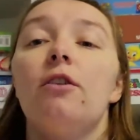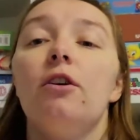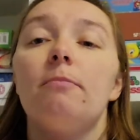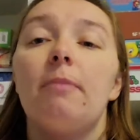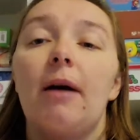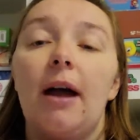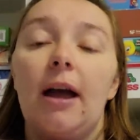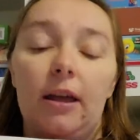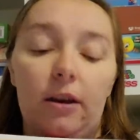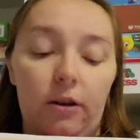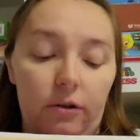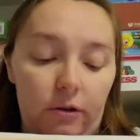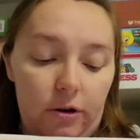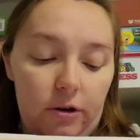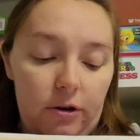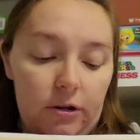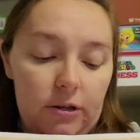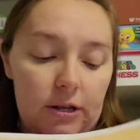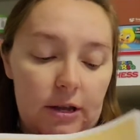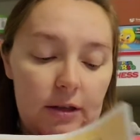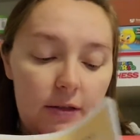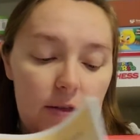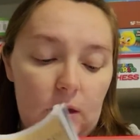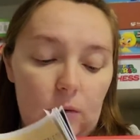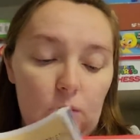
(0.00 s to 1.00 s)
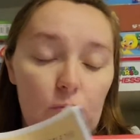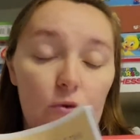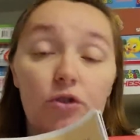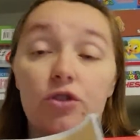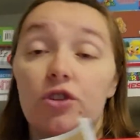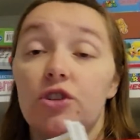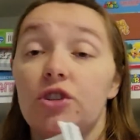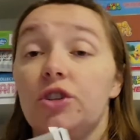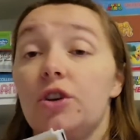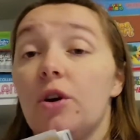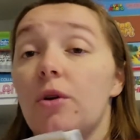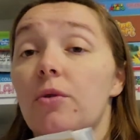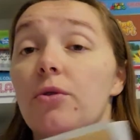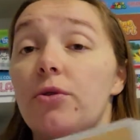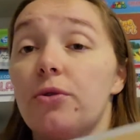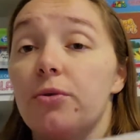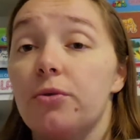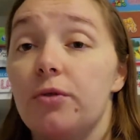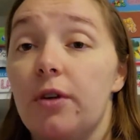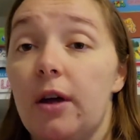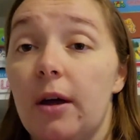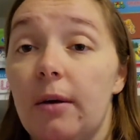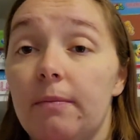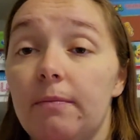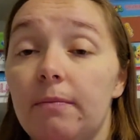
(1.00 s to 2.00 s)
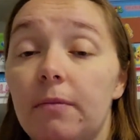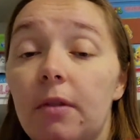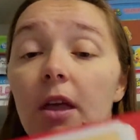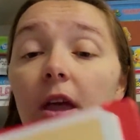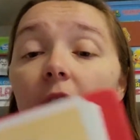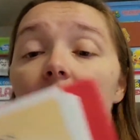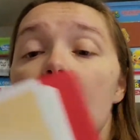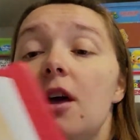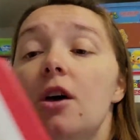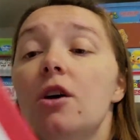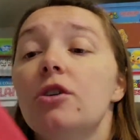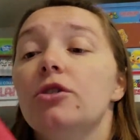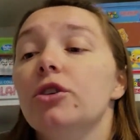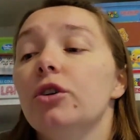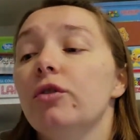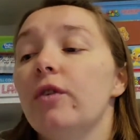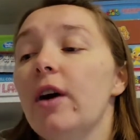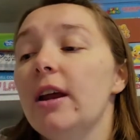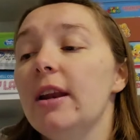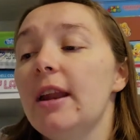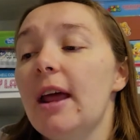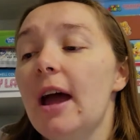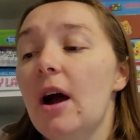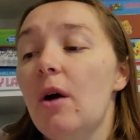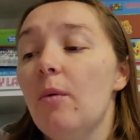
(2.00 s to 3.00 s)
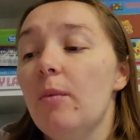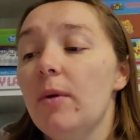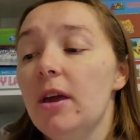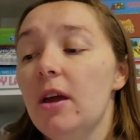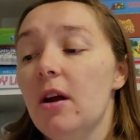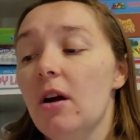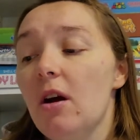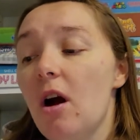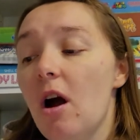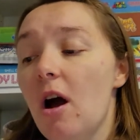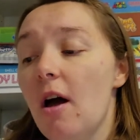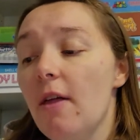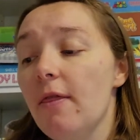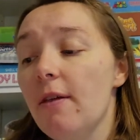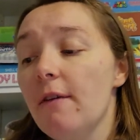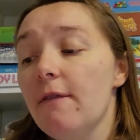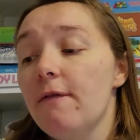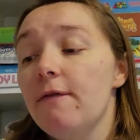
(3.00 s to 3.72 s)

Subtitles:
their binders. And then we'll just go through them. So right now we are on the